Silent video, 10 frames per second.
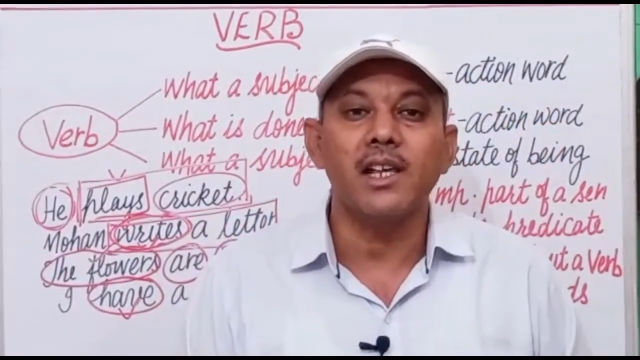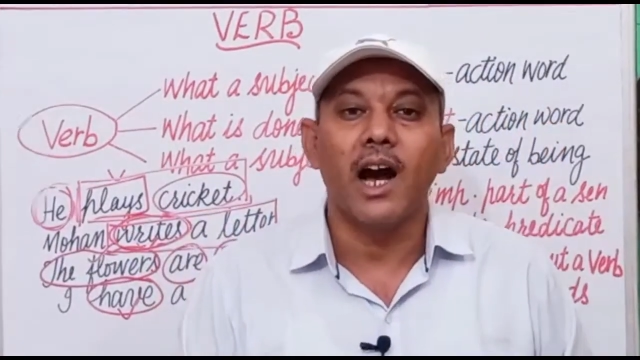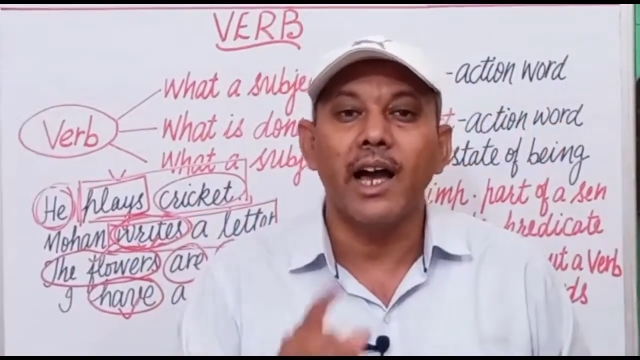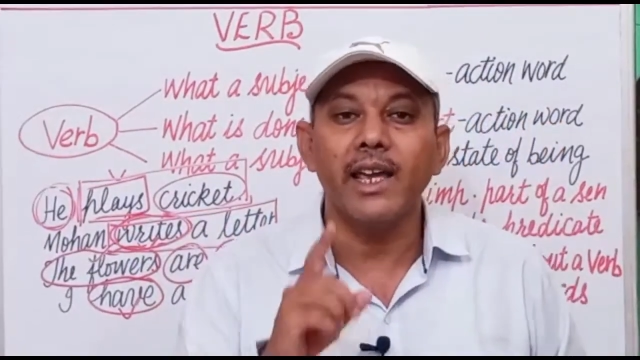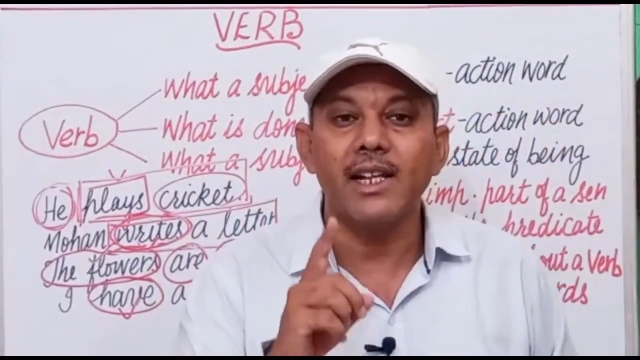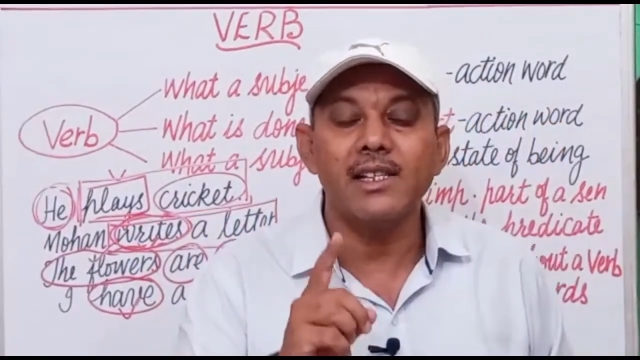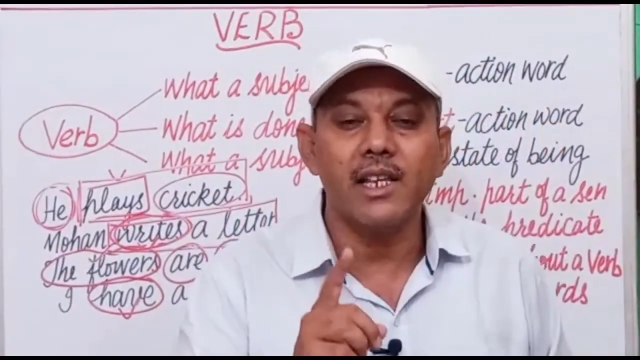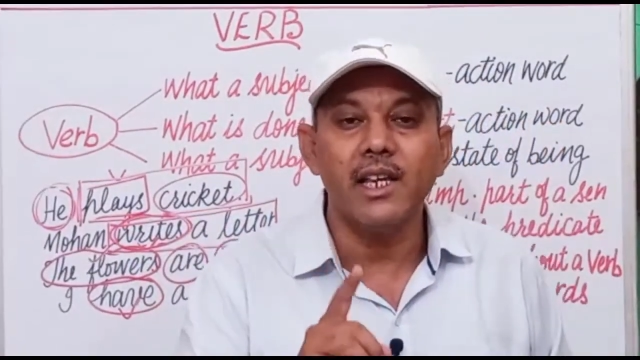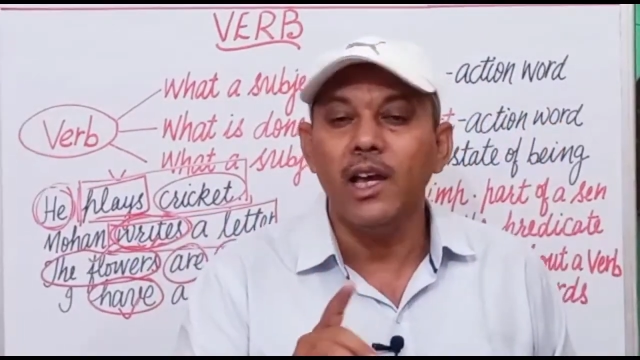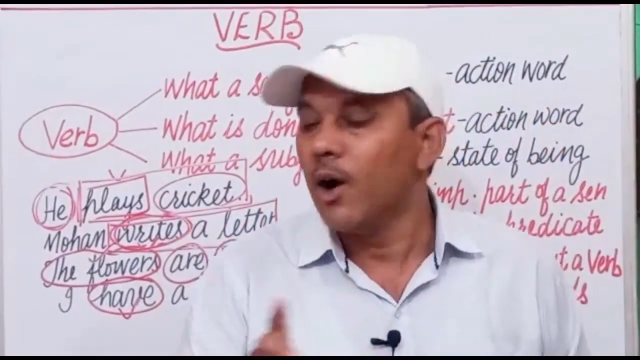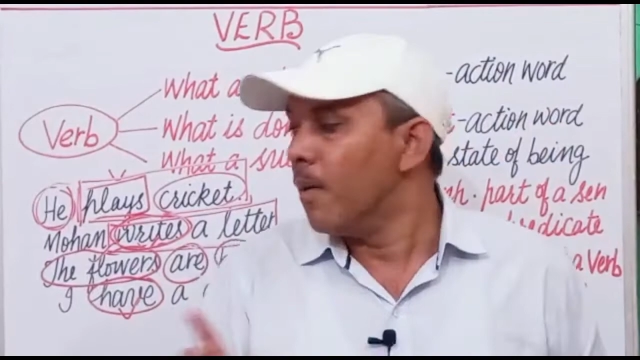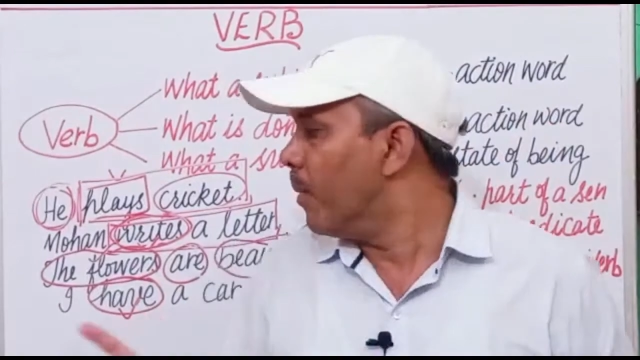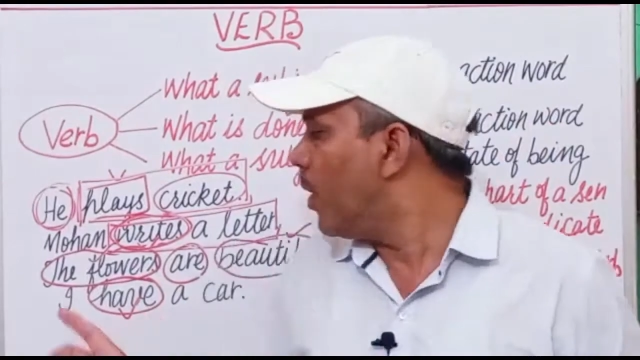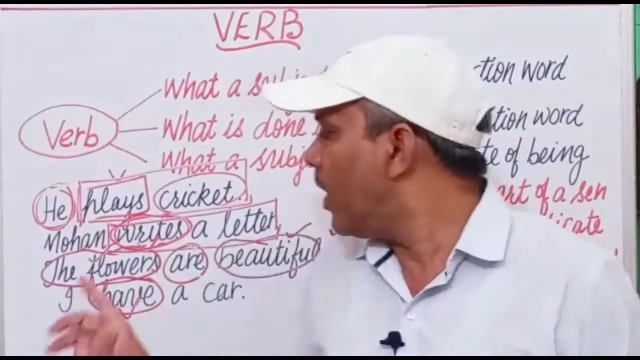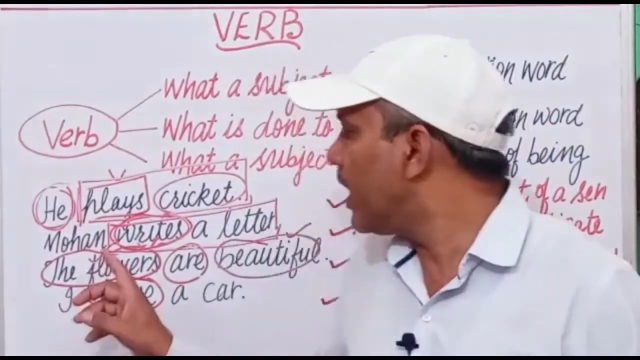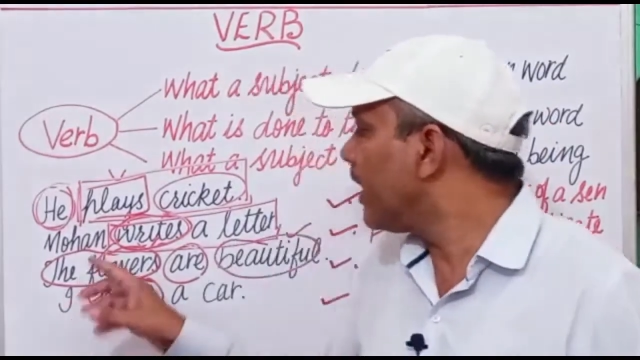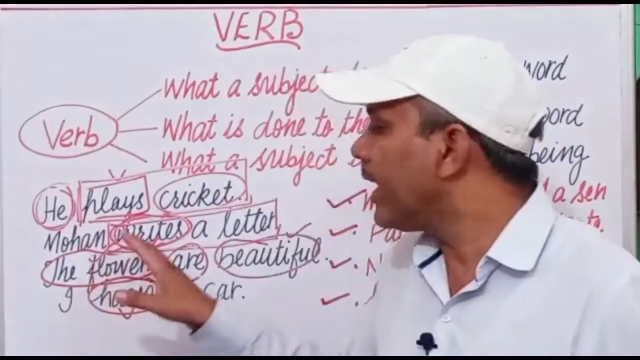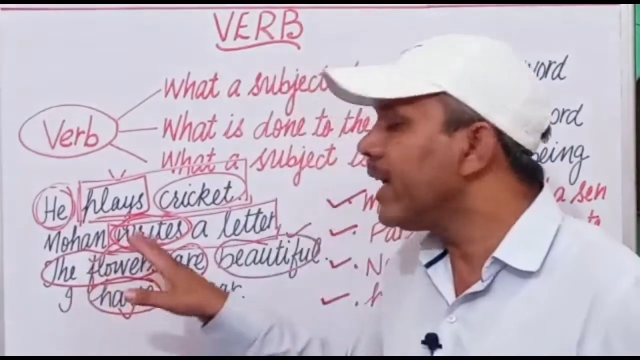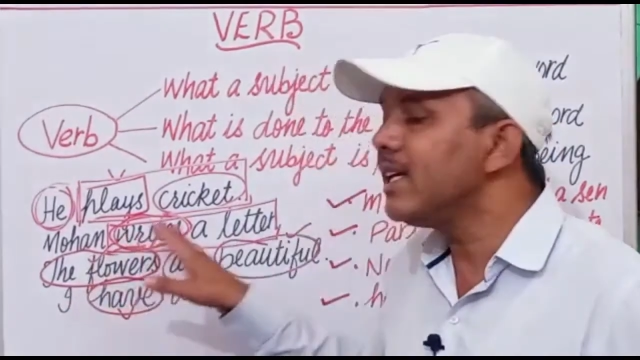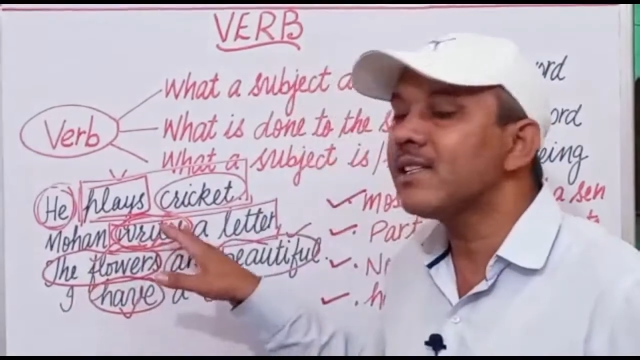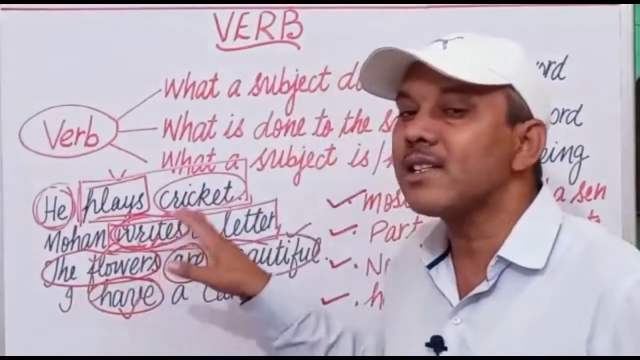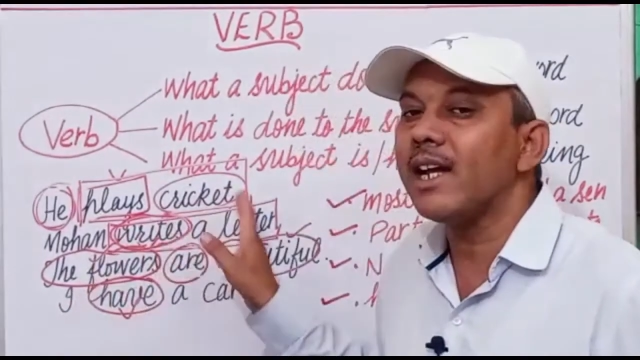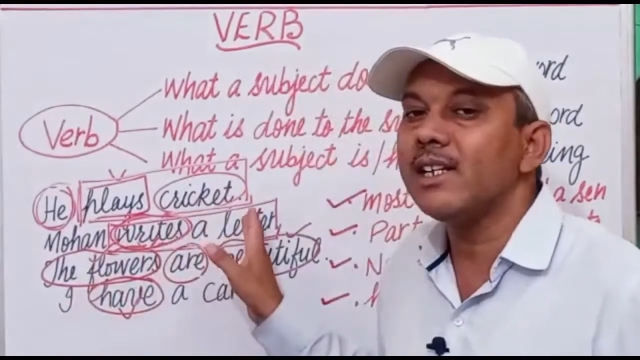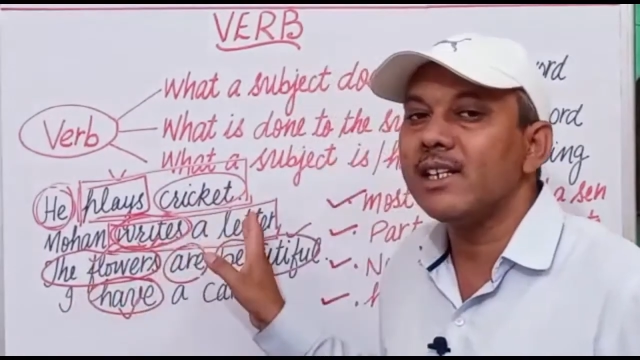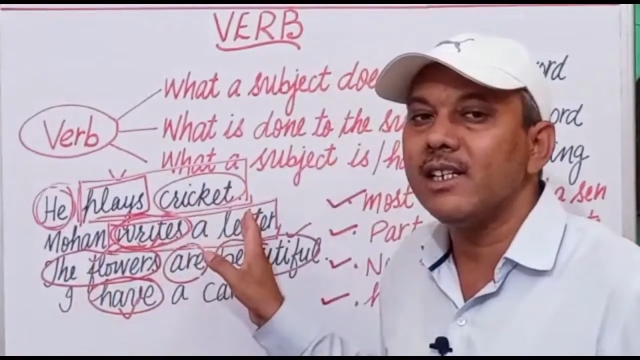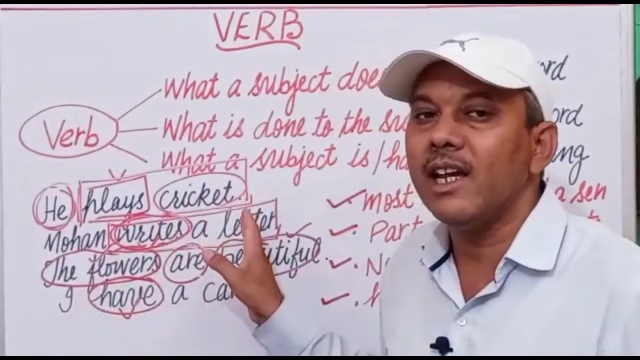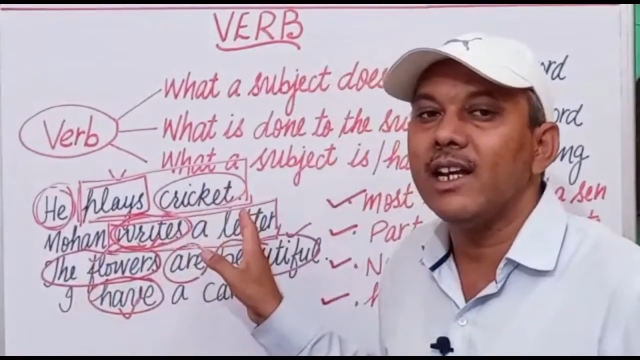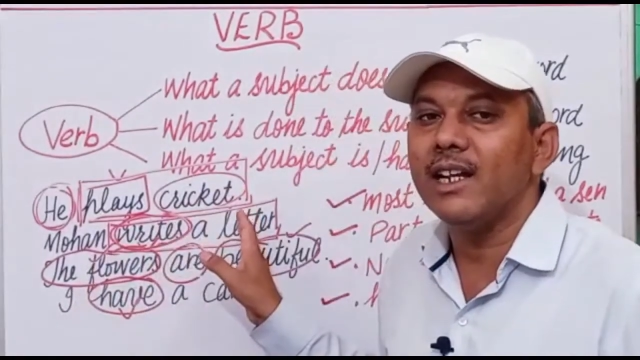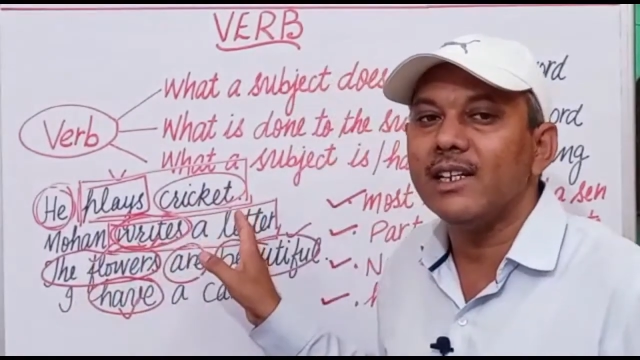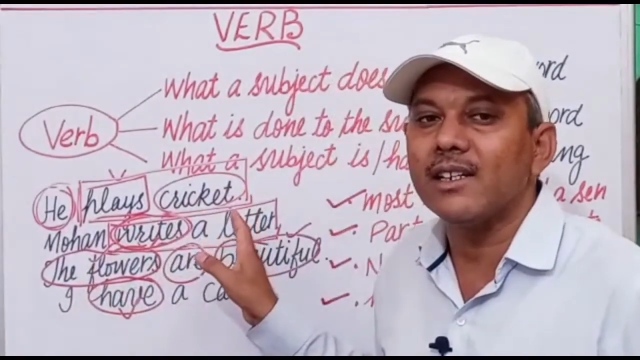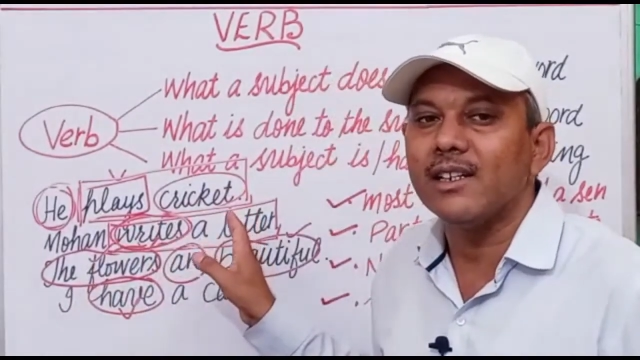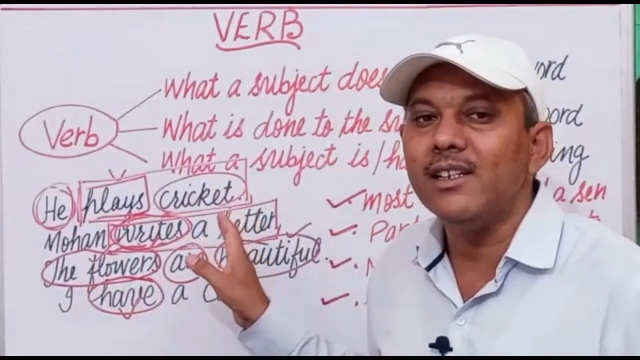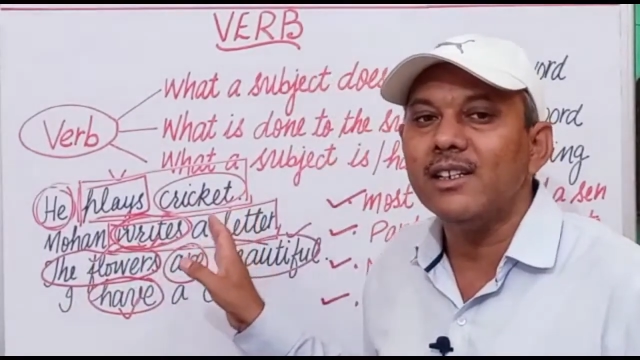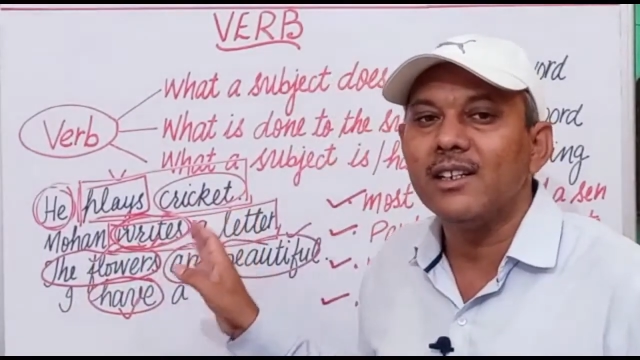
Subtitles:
I can say Mohan is writing a letter,